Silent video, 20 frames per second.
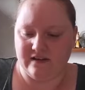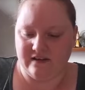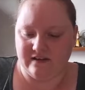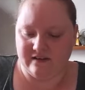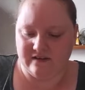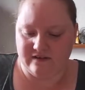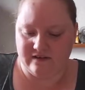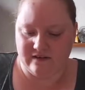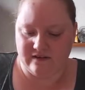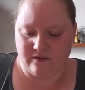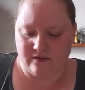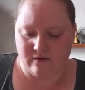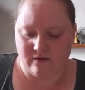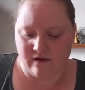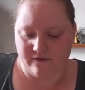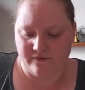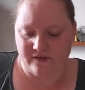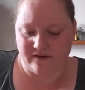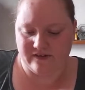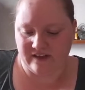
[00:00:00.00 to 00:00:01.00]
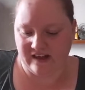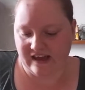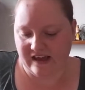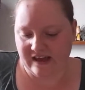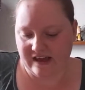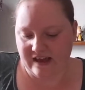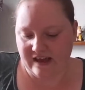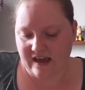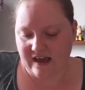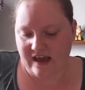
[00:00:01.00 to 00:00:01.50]
thing to do,
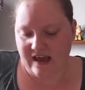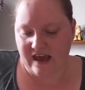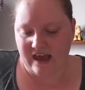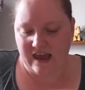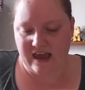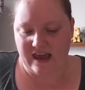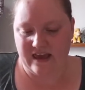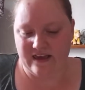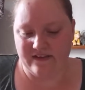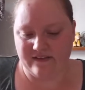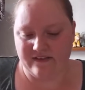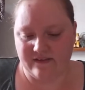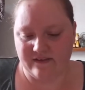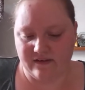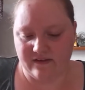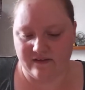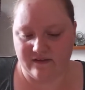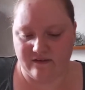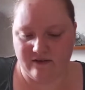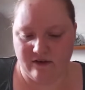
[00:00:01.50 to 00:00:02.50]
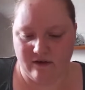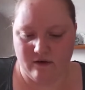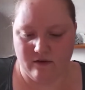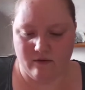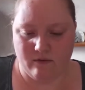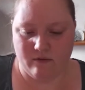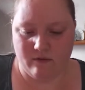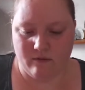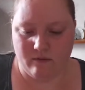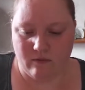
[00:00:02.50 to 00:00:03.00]
obviously, is
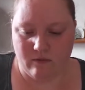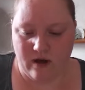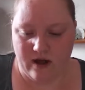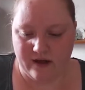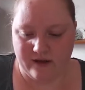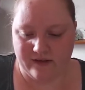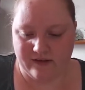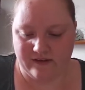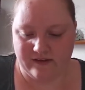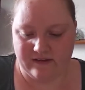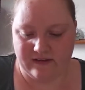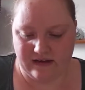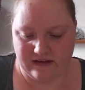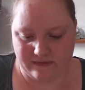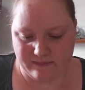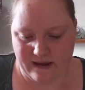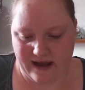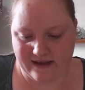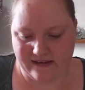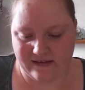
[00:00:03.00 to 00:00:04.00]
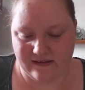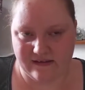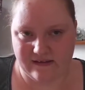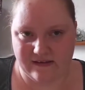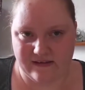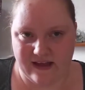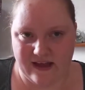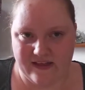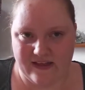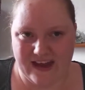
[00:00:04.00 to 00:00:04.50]
to work the stitch
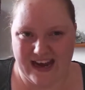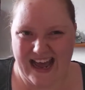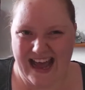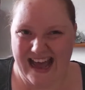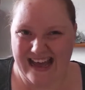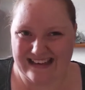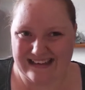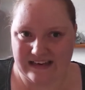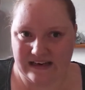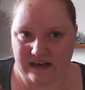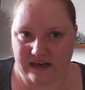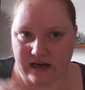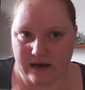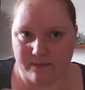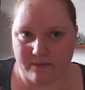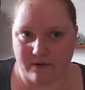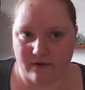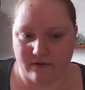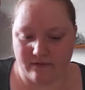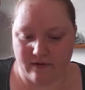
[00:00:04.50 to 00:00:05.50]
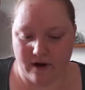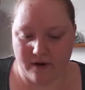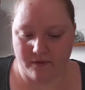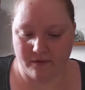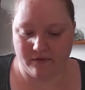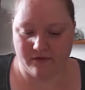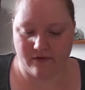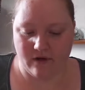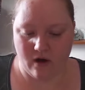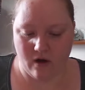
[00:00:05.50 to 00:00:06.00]
patterns and then add in a couple of
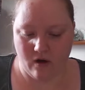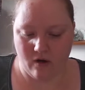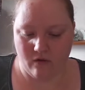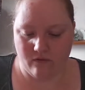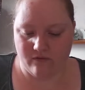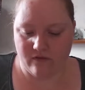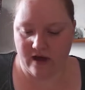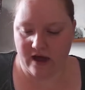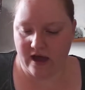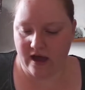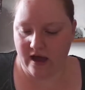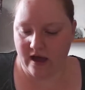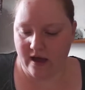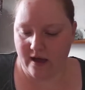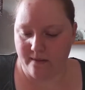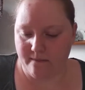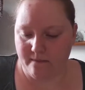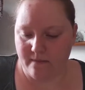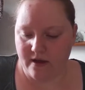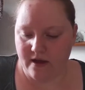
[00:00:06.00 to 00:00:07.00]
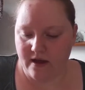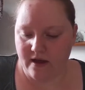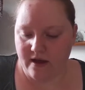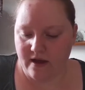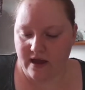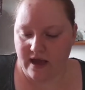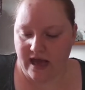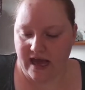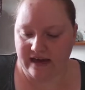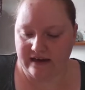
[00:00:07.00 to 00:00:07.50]
rows of
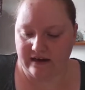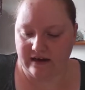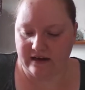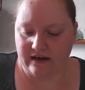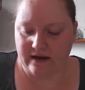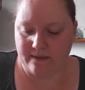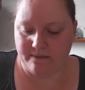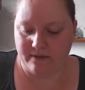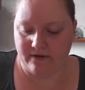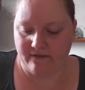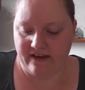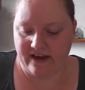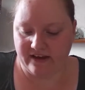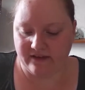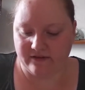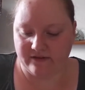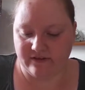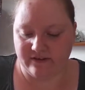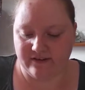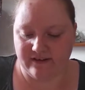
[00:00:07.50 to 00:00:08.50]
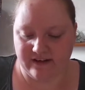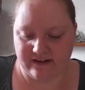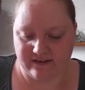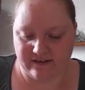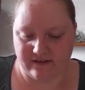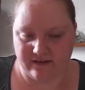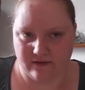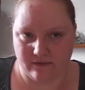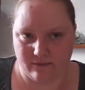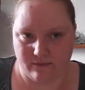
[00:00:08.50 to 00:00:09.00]
adding a couple of extra
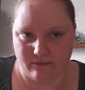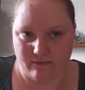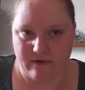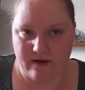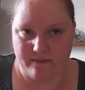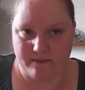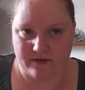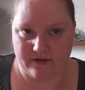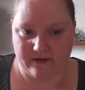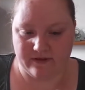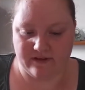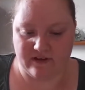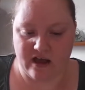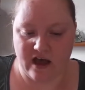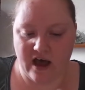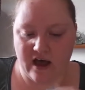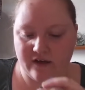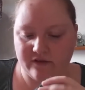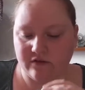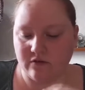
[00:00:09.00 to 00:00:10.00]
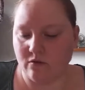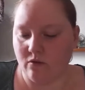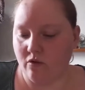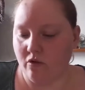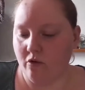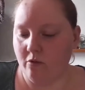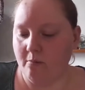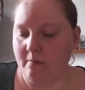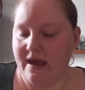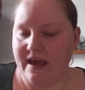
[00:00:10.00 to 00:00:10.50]
stitches of rib at the start,
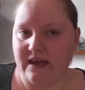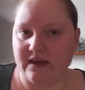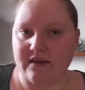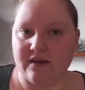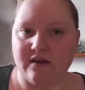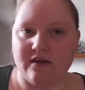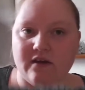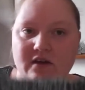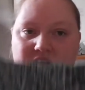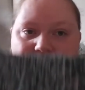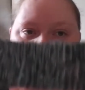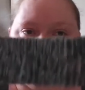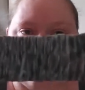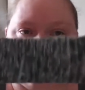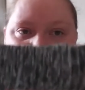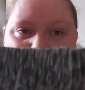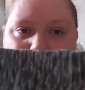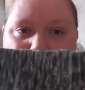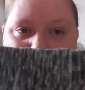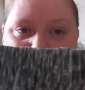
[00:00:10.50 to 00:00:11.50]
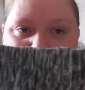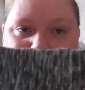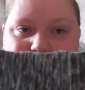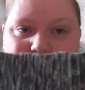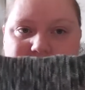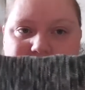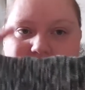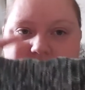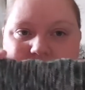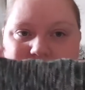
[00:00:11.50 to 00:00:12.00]
or make the
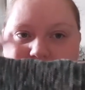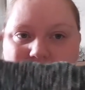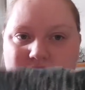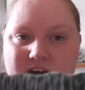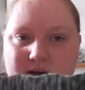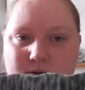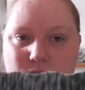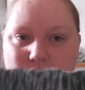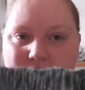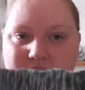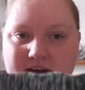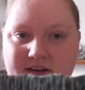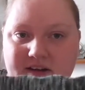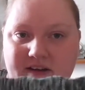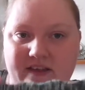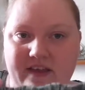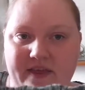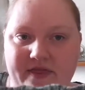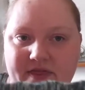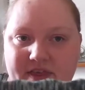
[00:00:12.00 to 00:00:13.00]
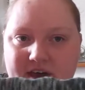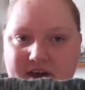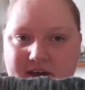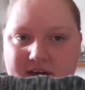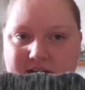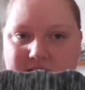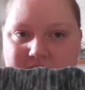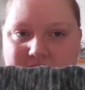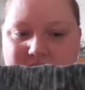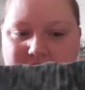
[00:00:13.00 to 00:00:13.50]
foot slightly wider than
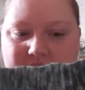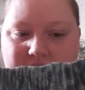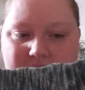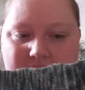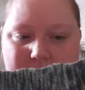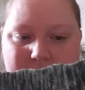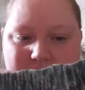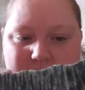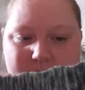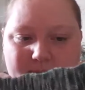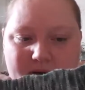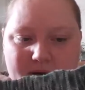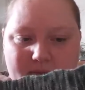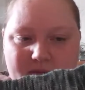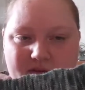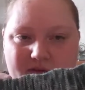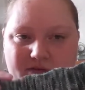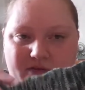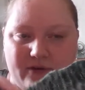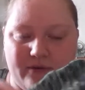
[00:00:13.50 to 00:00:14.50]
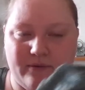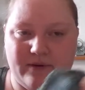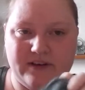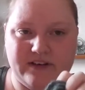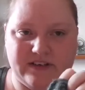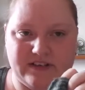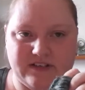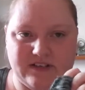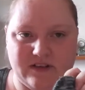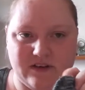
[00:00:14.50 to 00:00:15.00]
the at the bottom of the foot,
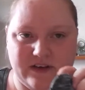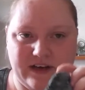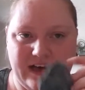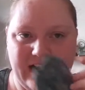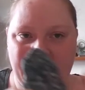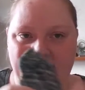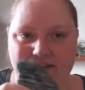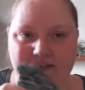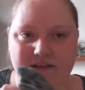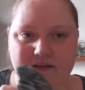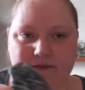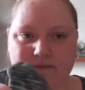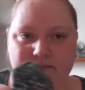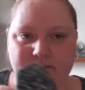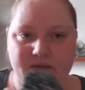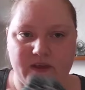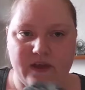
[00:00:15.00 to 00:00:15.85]
which is stockinette.